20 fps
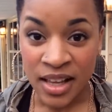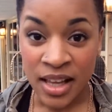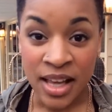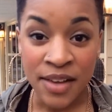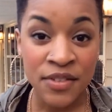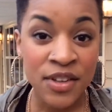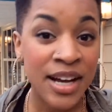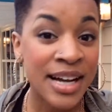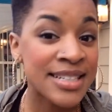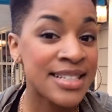
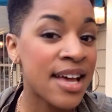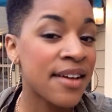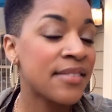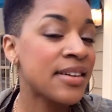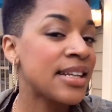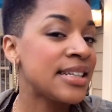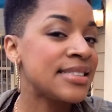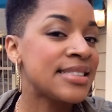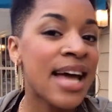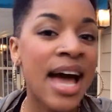If you guys have
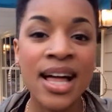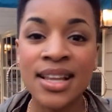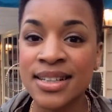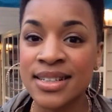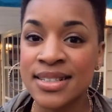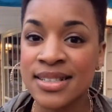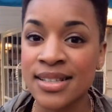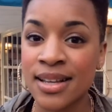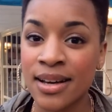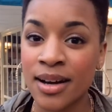any
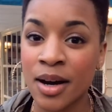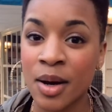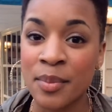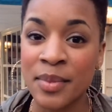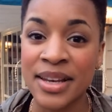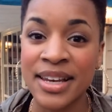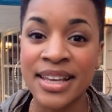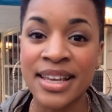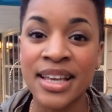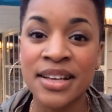talents,
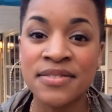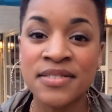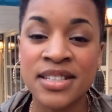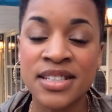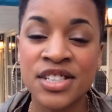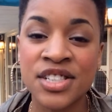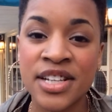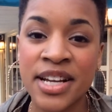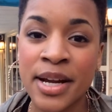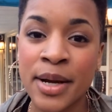any gifts
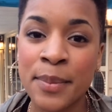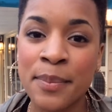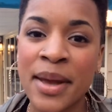to share,